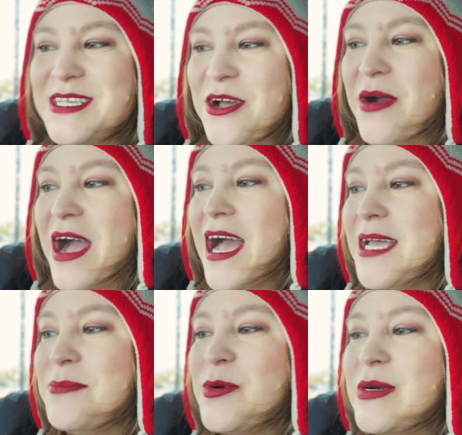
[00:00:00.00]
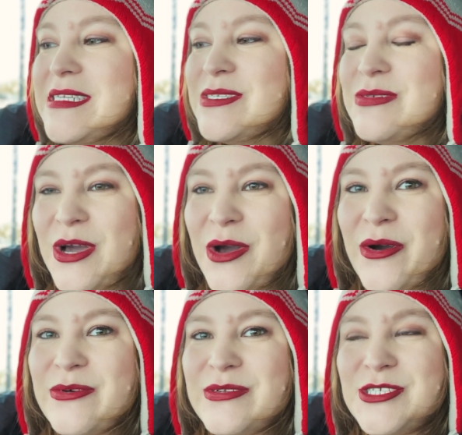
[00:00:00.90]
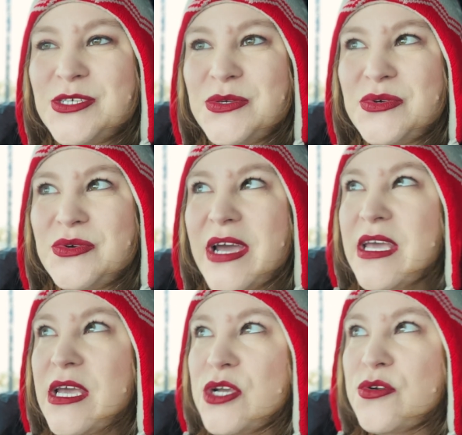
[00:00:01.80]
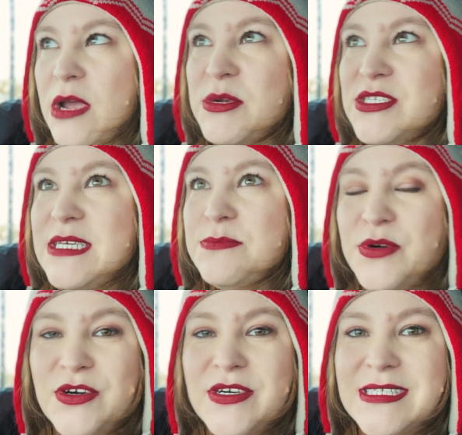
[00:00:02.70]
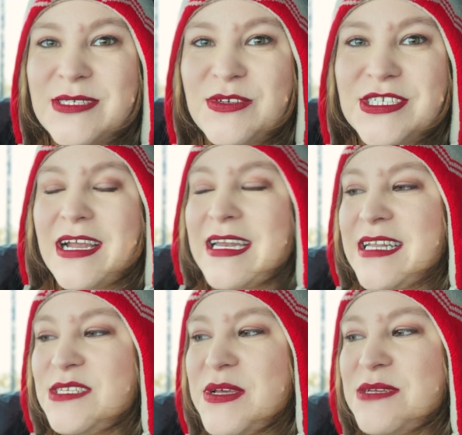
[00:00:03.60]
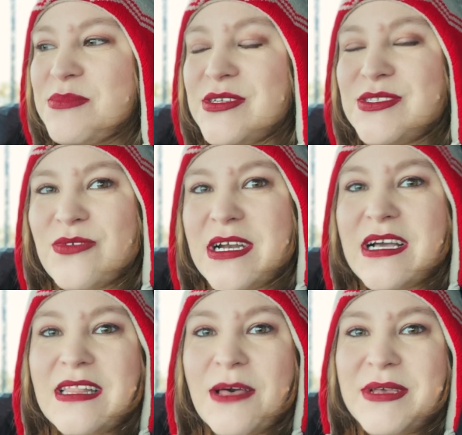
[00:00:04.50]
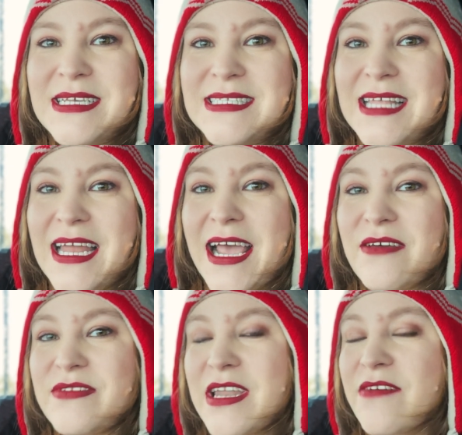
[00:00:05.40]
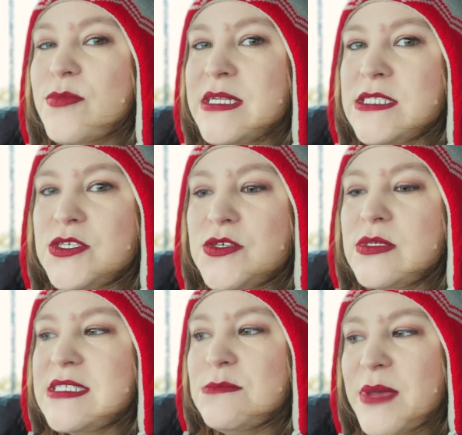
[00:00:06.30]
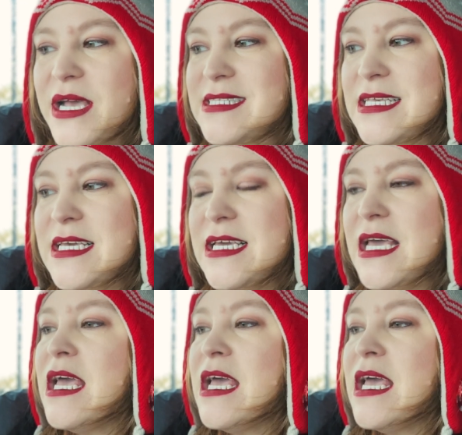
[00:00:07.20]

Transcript: So I am going to go to Gramercy Books, which is an independent bookstore in Columbus that I have never been to. It's in Bexley.